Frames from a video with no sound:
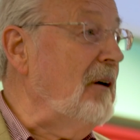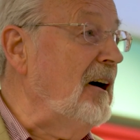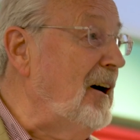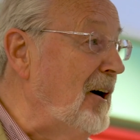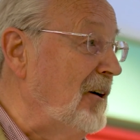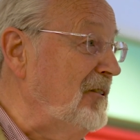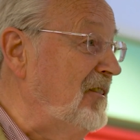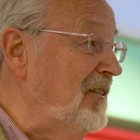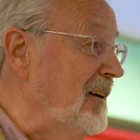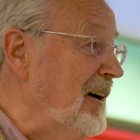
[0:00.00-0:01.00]

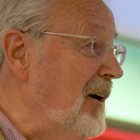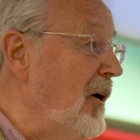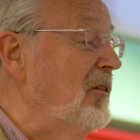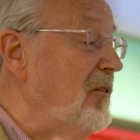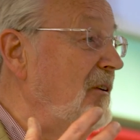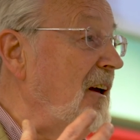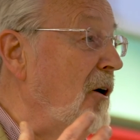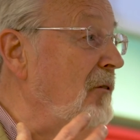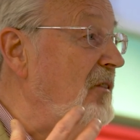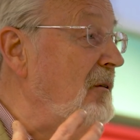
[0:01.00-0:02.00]
part of
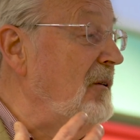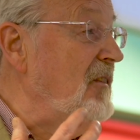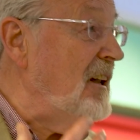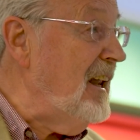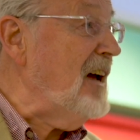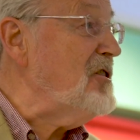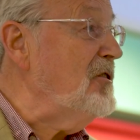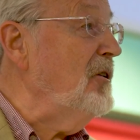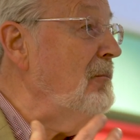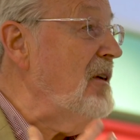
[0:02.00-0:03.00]
the
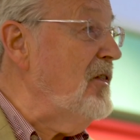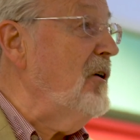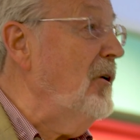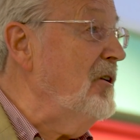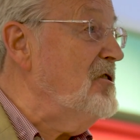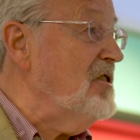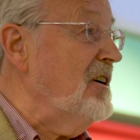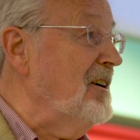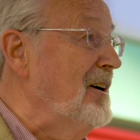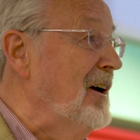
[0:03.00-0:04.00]
national
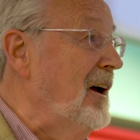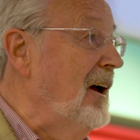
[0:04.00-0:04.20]
mythology